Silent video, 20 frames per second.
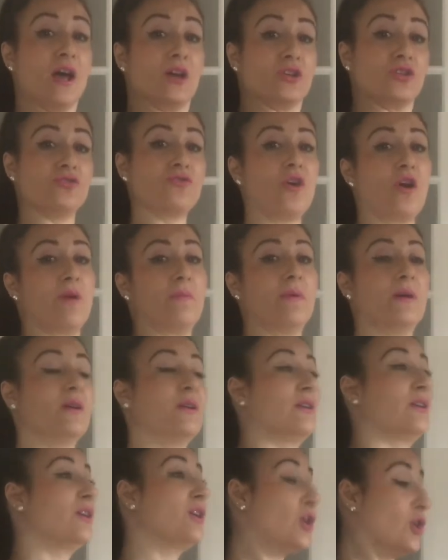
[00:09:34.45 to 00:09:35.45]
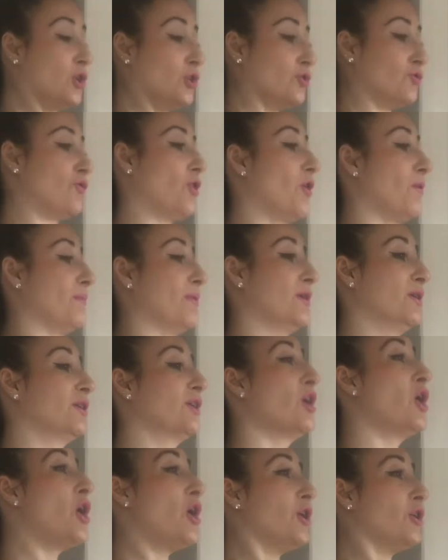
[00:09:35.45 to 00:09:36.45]
drop, drop,
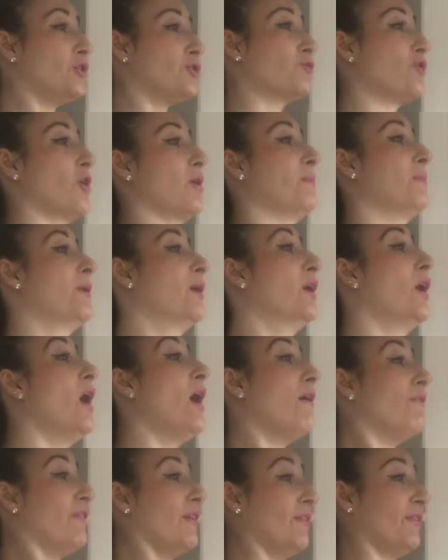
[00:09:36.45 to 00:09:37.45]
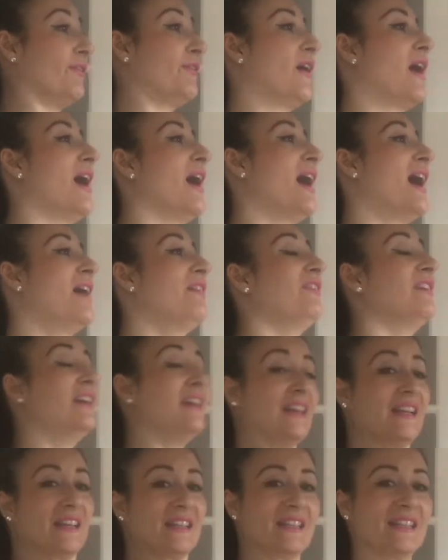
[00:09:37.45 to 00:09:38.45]
drop, for 5,
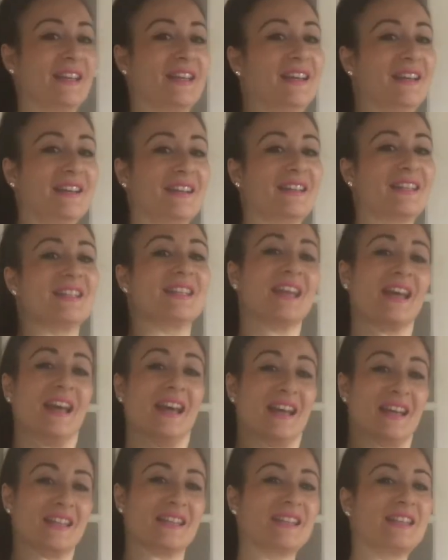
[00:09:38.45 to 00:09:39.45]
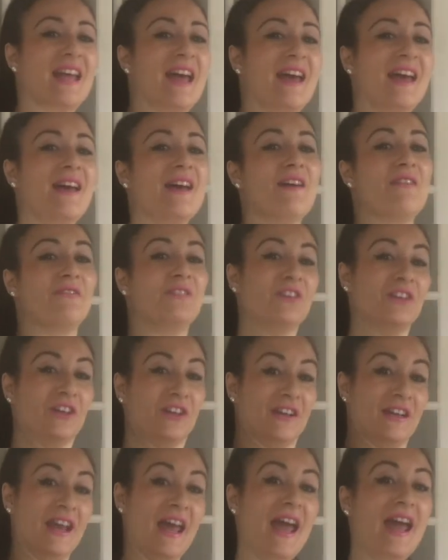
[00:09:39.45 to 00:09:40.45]
6,
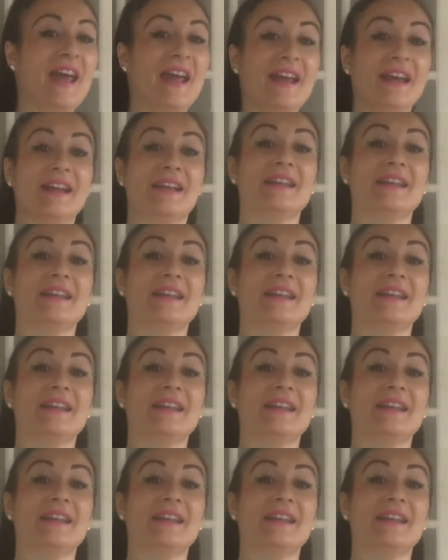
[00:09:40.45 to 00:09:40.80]
7, 8.